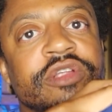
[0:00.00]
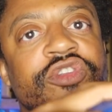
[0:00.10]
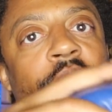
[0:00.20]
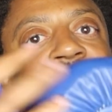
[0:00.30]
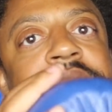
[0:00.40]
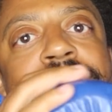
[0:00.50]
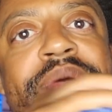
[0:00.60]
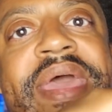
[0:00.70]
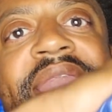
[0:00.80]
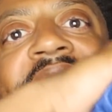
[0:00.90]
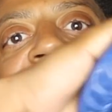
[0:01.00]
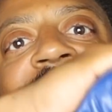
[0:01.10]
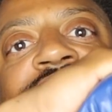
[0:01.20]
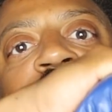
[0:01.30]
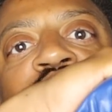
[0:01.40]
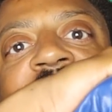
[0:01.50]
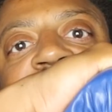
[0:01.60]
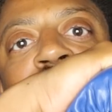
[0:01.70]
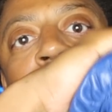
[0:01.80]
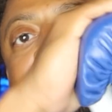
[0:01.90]
so it could bend at the
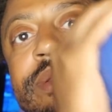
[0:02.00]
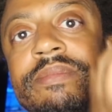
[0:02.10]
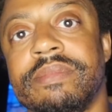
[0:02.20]
wrist point.